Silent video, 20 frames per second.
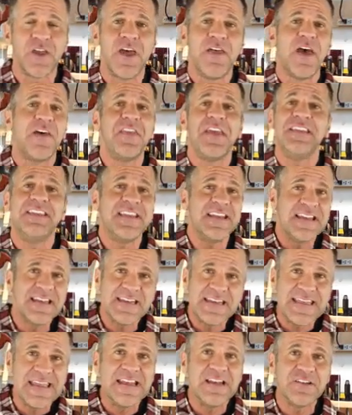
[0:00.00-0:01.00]
and they didn't
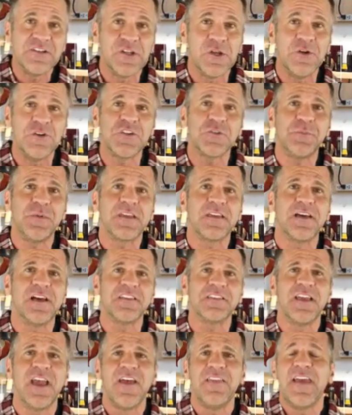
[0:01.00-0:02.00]
need to just
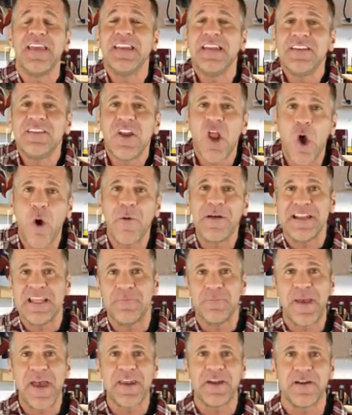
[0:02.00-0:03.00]
because they didn't know any
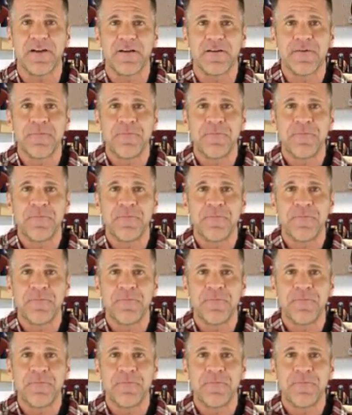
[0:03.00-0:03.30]
better.